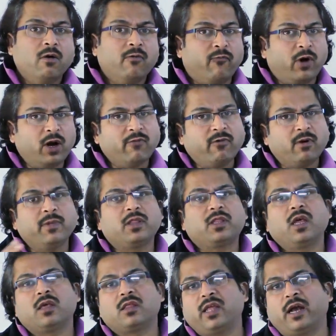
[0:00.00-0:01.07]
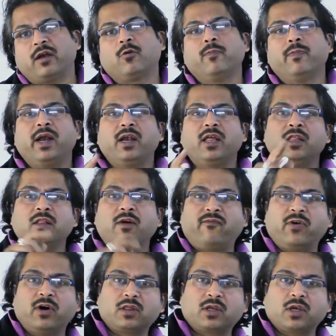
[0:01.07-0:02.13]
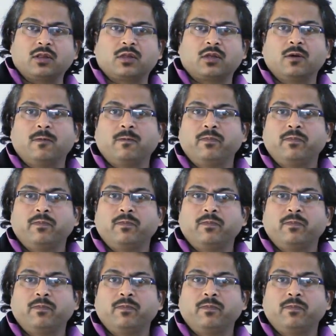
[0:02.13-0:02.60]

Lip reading: Whatever mistakes that you made in the first test,